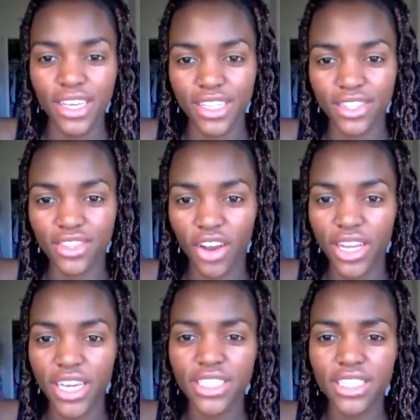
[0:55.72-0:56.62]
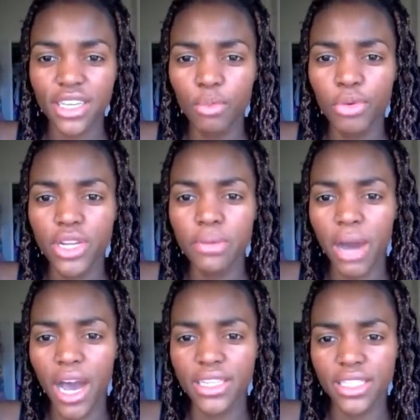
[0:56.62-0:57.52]
it started. It's still pretty
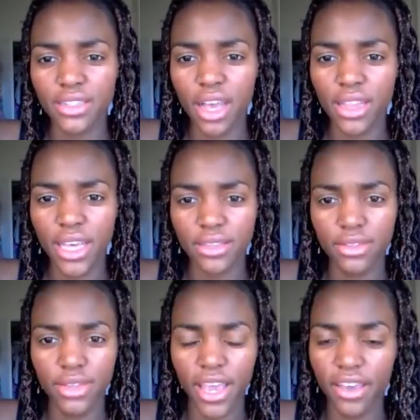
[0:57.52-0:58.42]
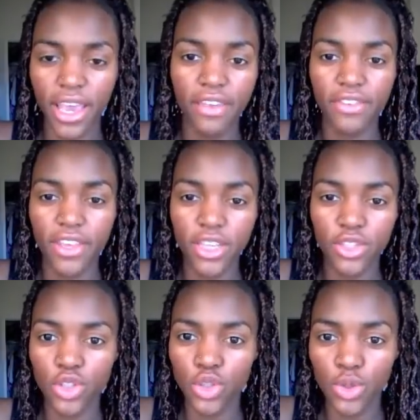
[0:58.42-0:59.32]
mild. It's not like a heavy
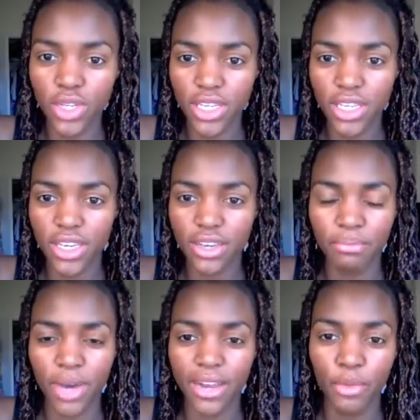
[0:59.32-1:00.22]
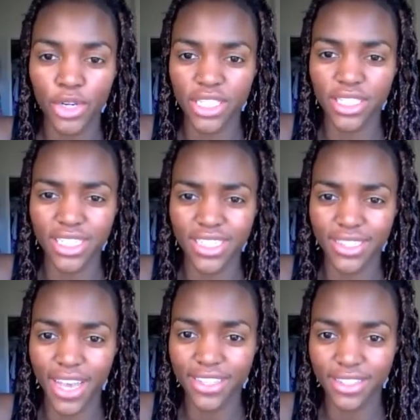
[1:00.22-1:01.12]
duty morning
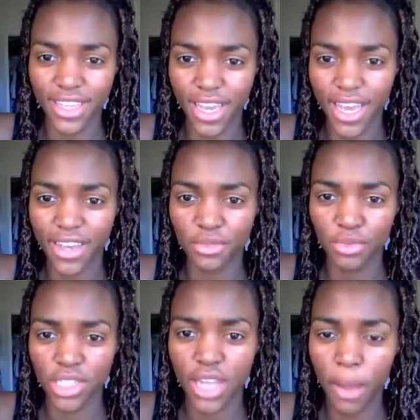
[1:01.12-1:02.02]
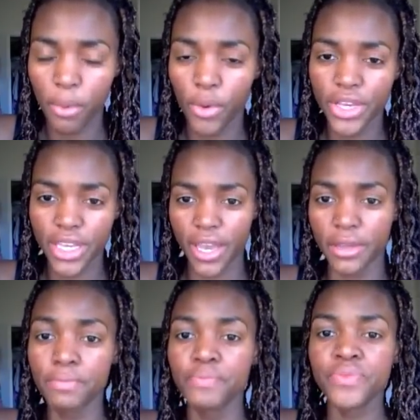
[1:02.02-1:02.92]
sickness as yet. It hasn't reached that point
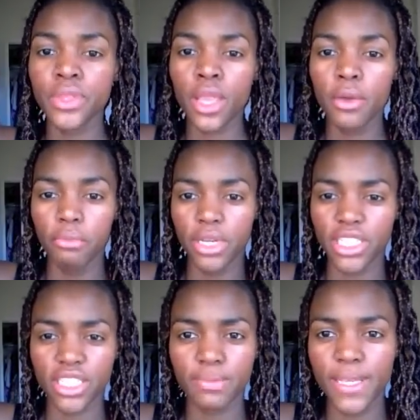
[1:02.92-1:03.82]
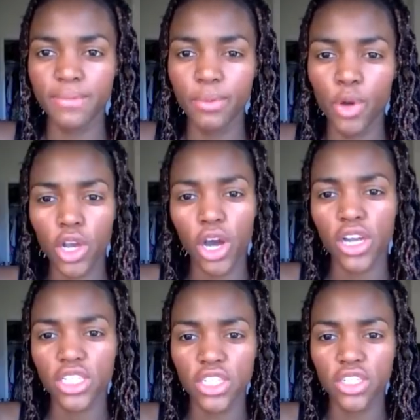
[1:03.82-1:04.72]
yet, but it just makes me
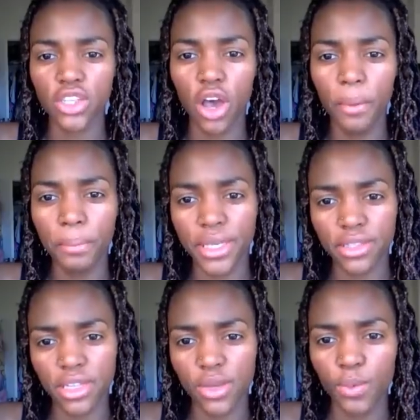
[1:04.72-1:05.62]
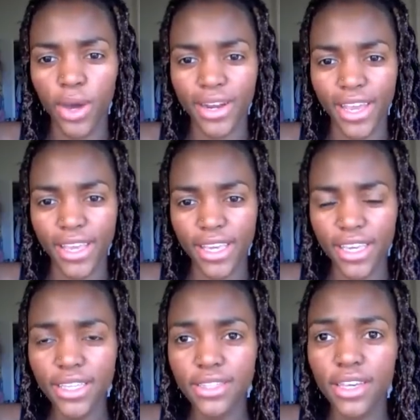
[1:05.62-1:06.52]
cautious on basically what I
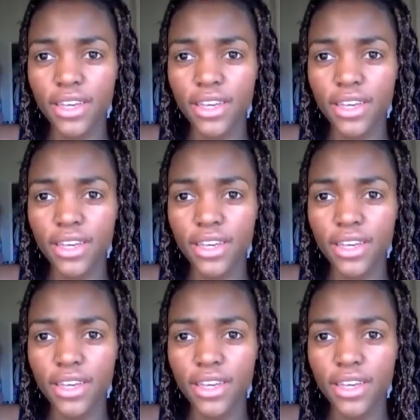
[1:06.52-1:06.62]
eat.